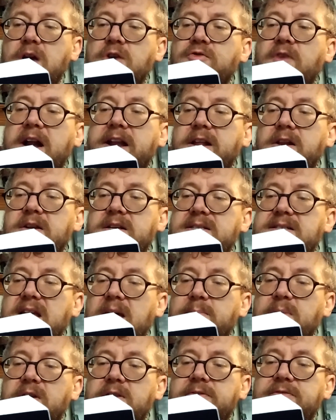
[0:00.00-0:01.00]
Granny and I
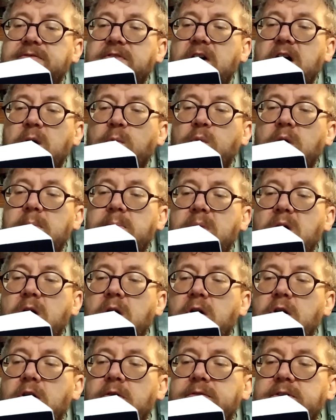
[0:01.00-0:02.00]
sat by the fire while
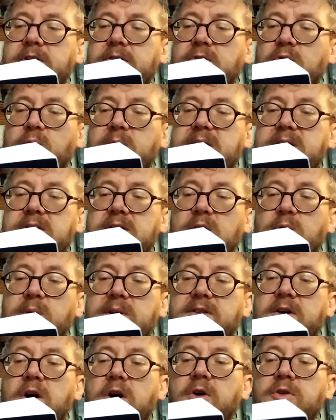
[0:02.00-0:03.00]
Ma hovered at the window
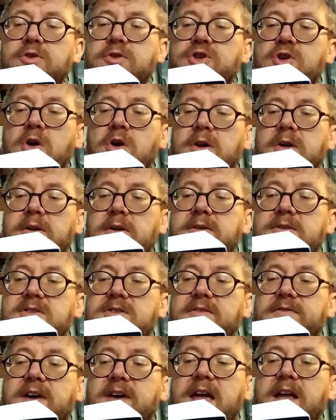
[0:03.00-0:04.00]
with her hot chocolate,
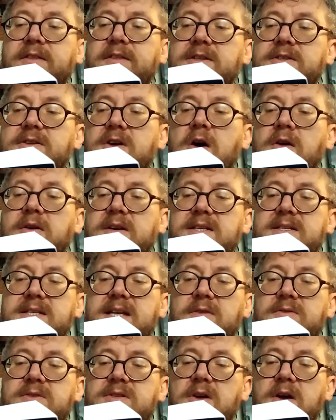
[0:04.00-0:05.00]
surveying the darkness
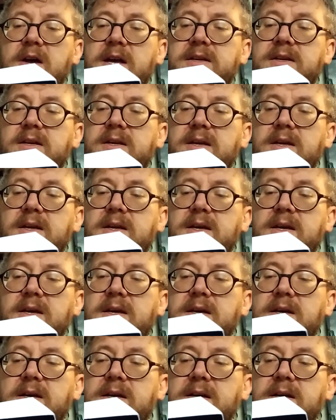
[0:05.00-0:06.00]
outside.
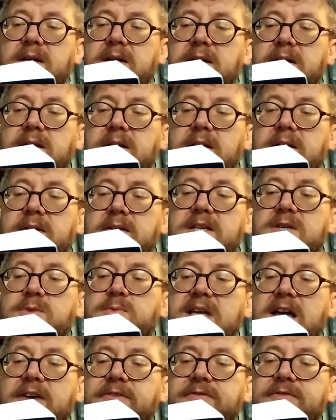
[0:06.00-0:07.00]
This
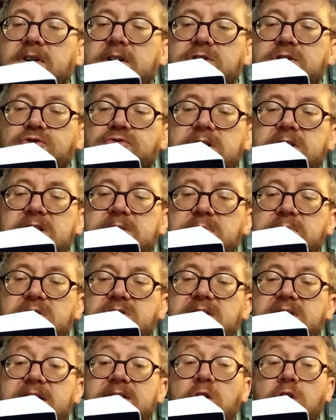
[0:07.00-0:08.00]
was our first Christmas
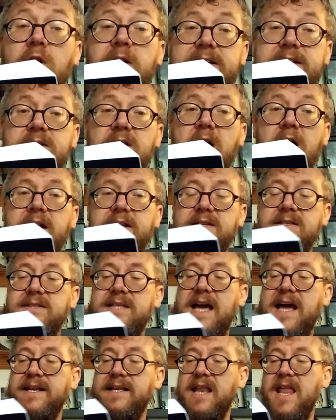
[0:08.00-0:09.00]
since Ollie died and
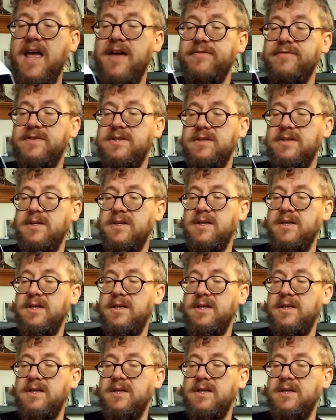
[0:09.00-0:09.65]
Dad left.